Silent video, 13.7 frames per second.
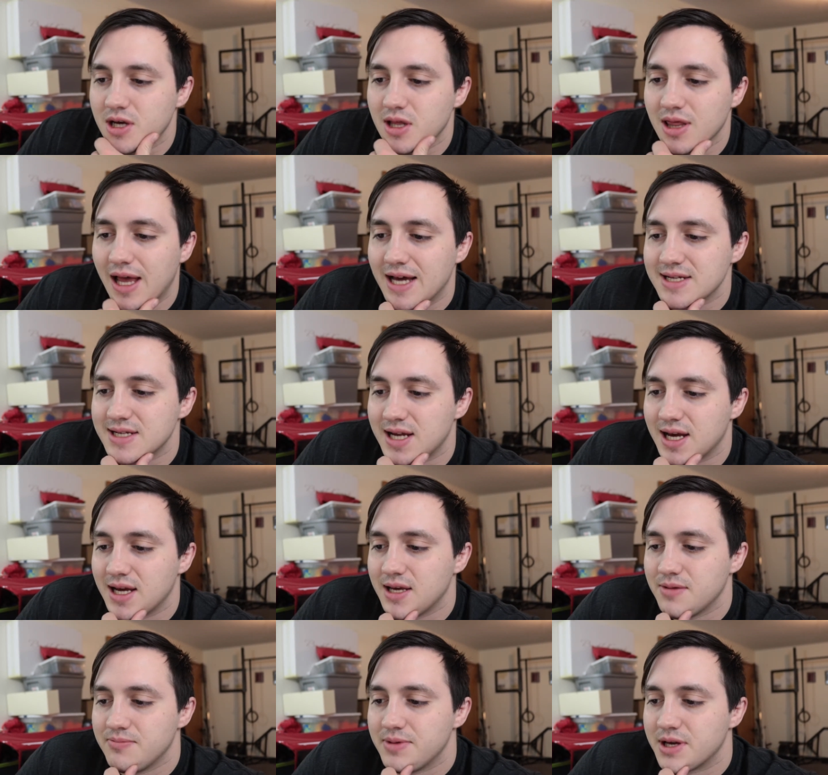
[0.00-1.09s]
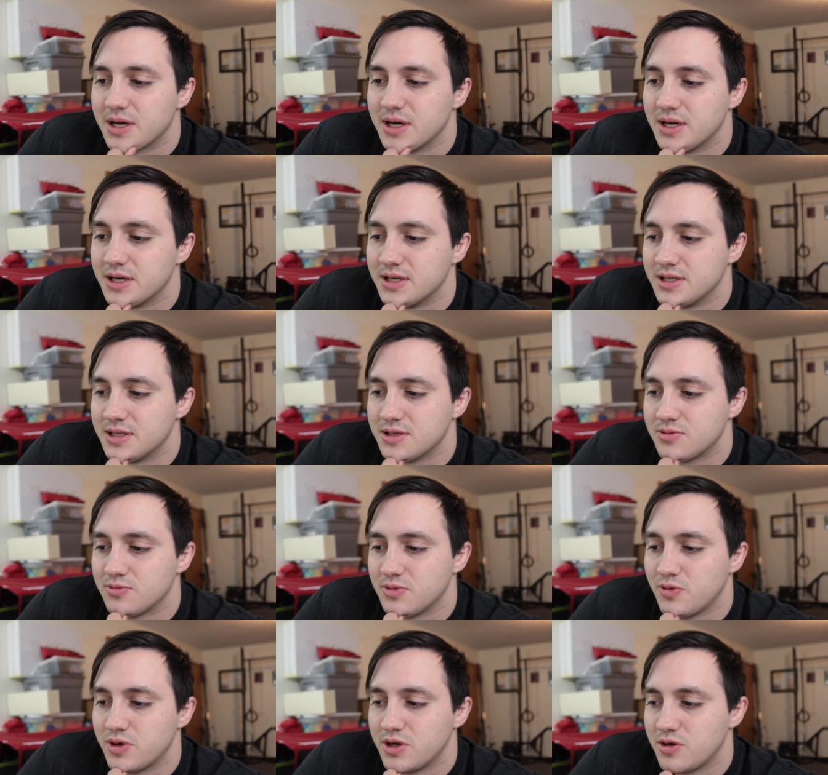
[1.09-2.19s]
last night because
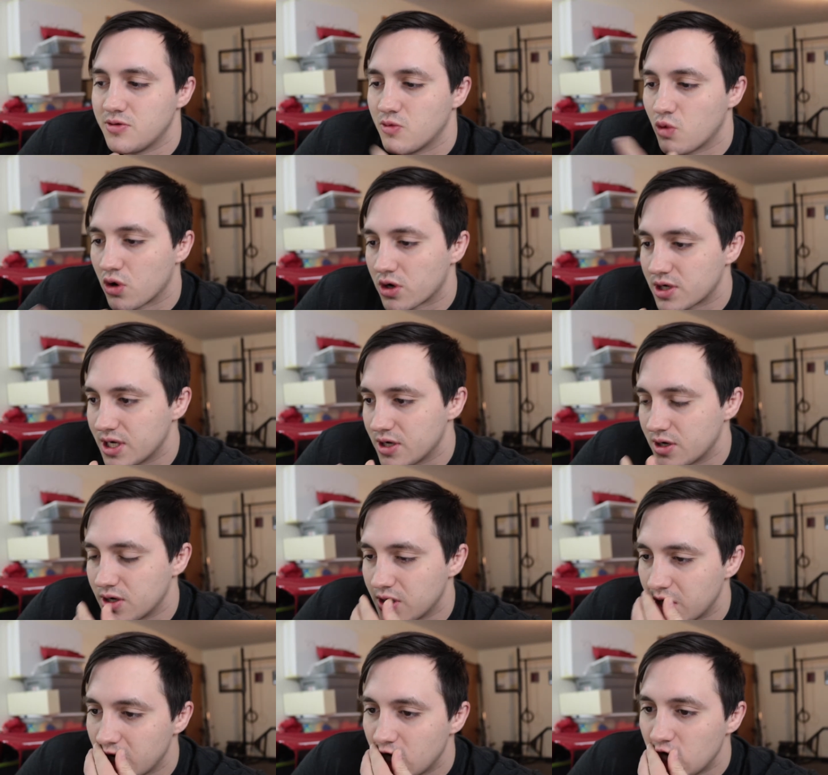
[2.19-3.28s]
we went to a work dinner.